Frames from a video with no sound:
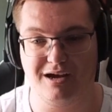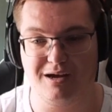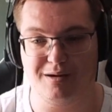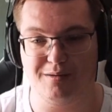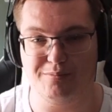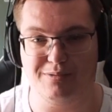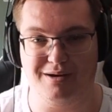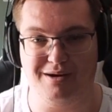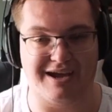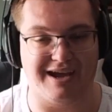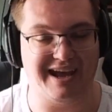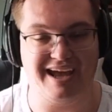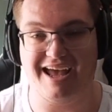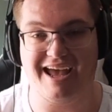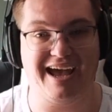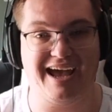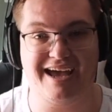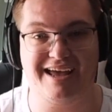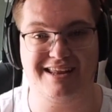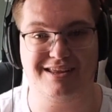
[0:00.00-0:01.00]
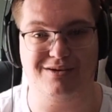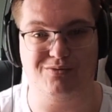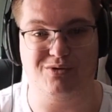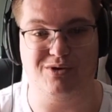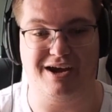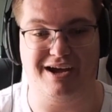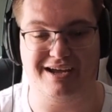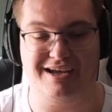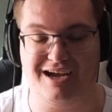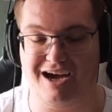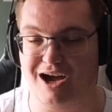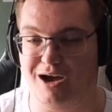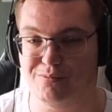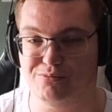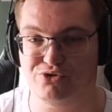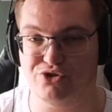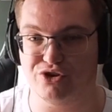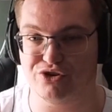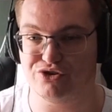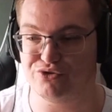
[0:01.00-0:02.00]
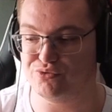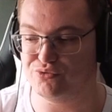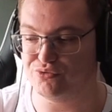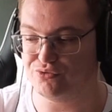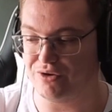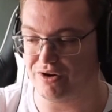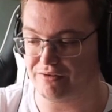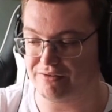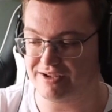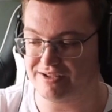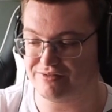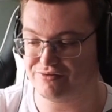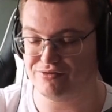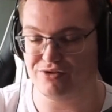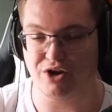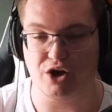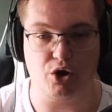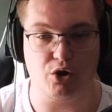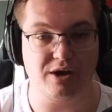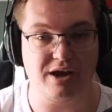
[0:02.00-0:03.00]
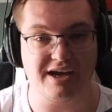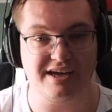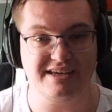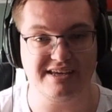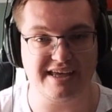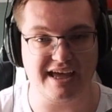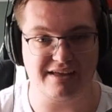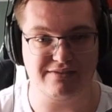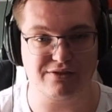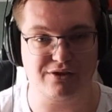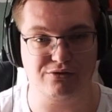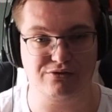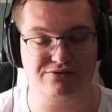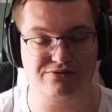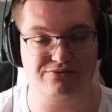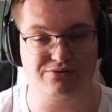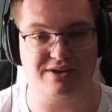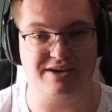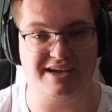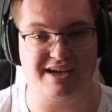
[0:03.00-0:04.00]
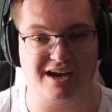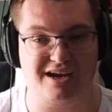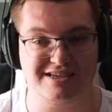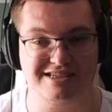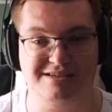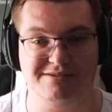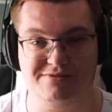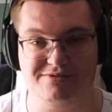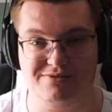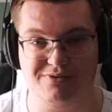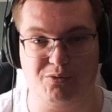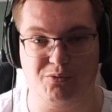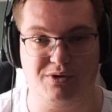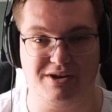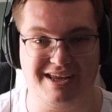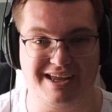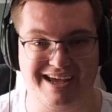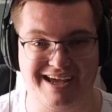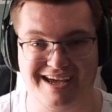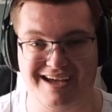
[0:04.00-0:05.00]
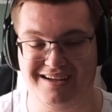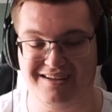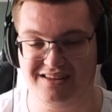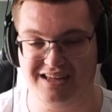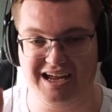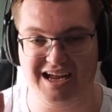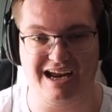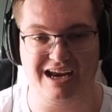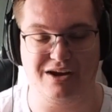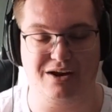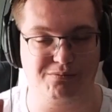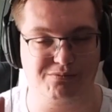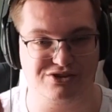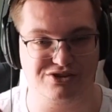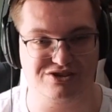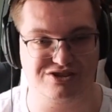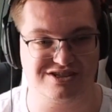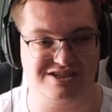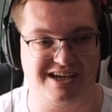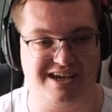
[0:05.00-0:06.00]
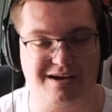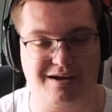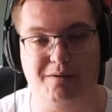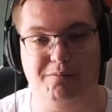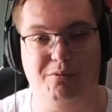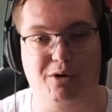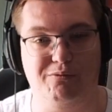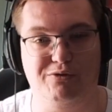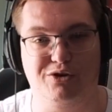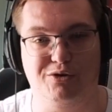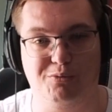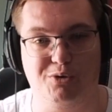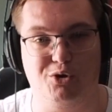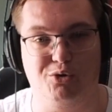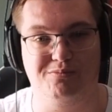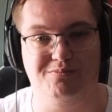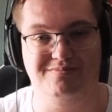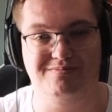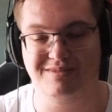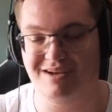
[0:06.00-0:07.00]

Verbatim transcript: But anyway, I'm just very thrilled get those free items from one here and I'll just say I'm over the moon.